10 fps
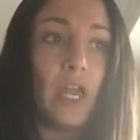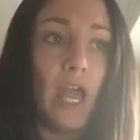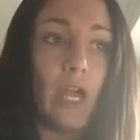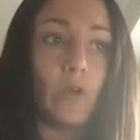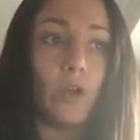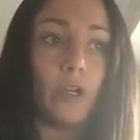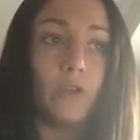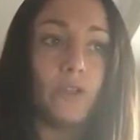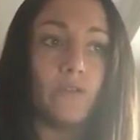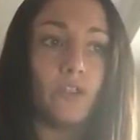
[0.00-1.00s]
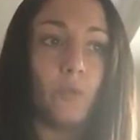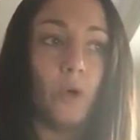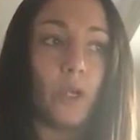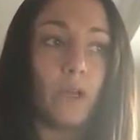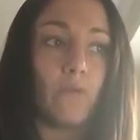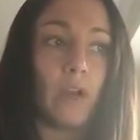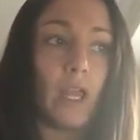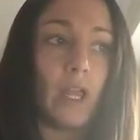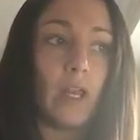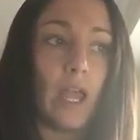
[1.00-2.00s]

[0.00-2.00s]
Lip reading: and/or use of spoken, written,